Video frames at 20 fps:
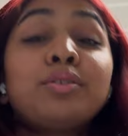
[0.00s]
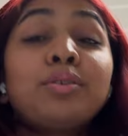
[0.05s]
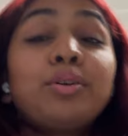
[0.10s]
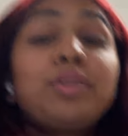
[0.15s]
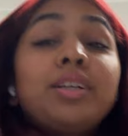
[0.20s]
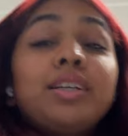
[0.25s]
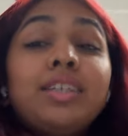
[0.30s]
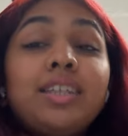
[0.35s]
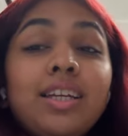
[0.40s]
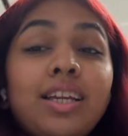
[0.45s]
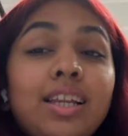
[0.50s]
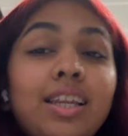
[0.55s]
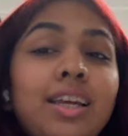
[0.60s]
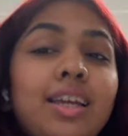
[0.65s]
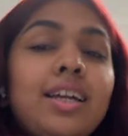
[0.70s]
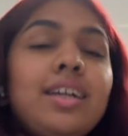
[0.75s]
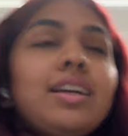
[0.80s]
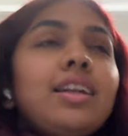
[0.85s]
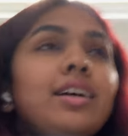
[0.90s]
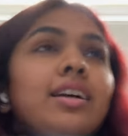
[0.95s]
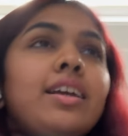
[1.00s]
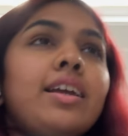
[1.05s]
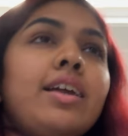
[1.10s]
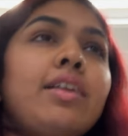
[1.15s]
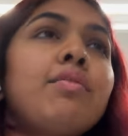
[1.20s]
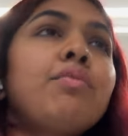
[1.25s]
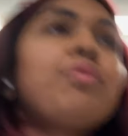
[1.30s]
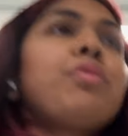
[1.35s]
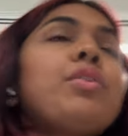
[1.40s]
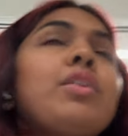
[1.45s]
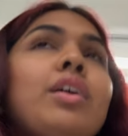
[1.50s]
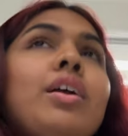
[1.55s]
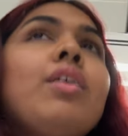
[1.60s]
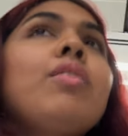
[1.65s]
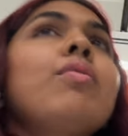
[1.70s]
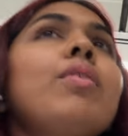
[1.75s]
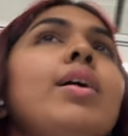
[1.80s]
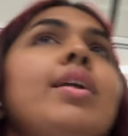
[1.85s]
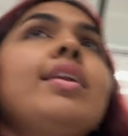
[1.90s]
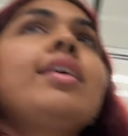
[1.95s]
sorry, delayed again for like
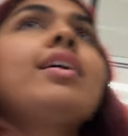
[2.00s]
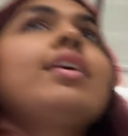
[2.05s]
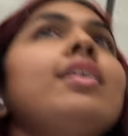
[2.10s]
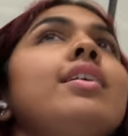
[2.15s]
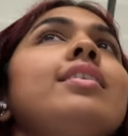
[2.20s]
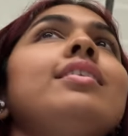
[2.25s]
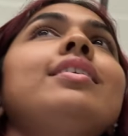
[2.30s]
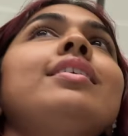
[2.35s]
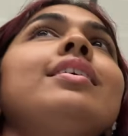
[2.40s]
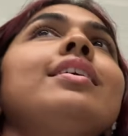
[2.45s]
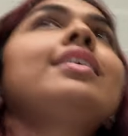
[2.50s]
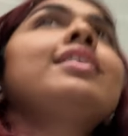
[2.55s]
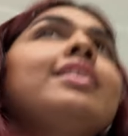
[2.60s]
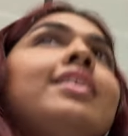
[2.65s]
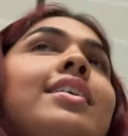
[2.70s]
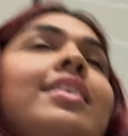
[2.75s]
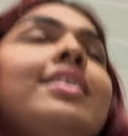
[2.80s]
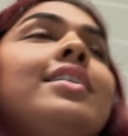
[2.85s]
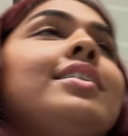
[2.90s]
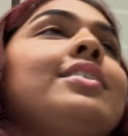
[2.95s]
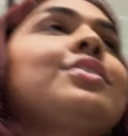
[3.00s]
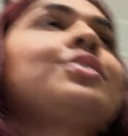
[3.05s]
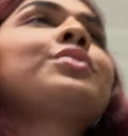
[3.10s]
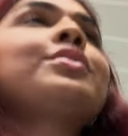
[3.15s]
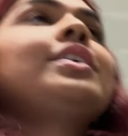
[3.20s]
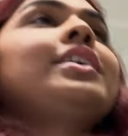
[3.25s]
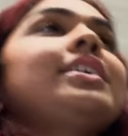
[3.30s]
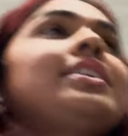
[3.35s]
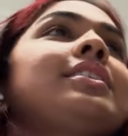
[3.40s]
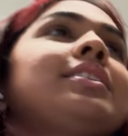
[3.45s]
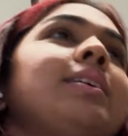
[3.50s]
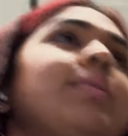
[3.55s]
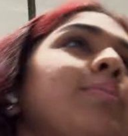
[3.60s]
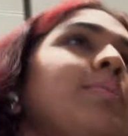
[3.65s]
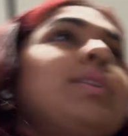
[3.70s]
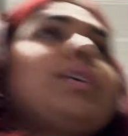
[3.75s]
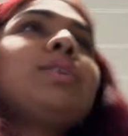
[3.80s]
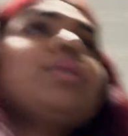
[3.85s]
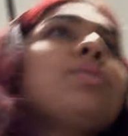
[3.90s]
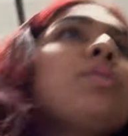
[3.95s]
1 hour. Today is
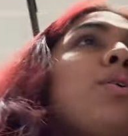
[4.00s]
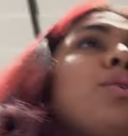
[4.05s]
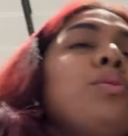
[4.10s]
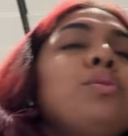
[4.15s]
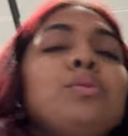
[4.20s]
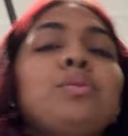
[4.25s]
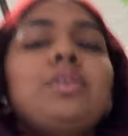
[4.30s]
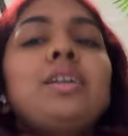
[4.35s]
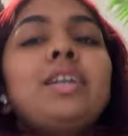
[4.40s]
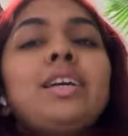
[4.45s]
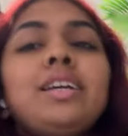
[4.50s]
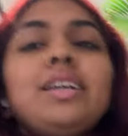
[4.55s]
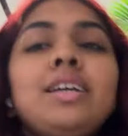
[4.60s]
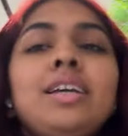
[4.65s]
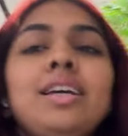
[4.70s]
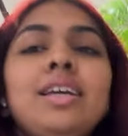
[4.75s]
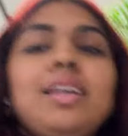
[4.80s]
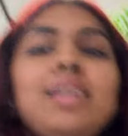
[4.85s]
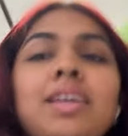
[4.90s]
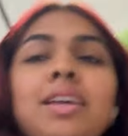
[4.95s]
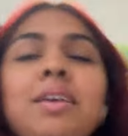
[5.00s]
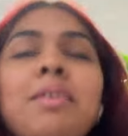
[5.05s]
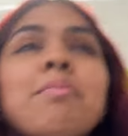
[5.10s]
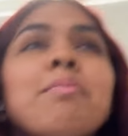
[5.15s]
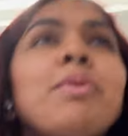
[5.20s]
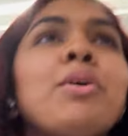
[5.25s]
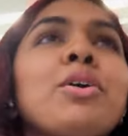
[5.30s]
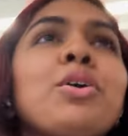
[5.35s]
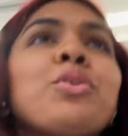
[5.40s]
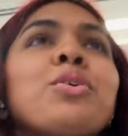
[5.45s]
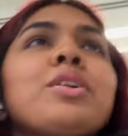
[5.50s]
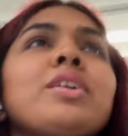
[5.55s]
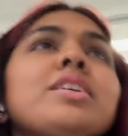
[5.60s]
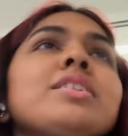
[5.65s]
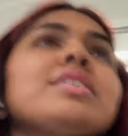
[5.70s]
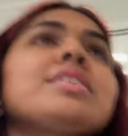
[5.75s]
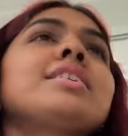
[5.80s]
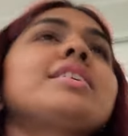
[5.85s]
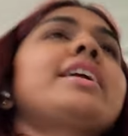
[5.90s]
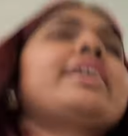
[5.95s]
something wrong with me. Mercury
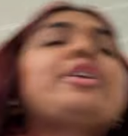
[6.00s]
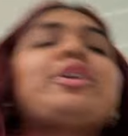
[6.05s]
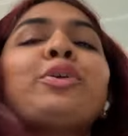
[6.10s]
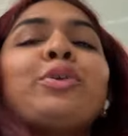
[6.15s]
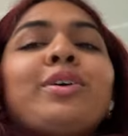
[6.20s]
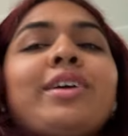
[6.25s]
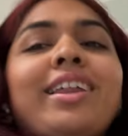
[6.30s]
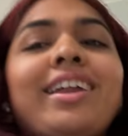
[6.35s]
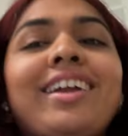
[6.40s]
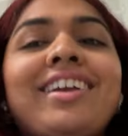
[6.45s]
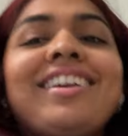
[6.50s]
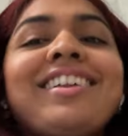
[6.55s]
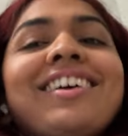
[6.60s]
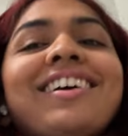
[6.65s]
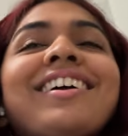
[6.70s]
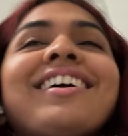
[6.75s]
is in retrograde.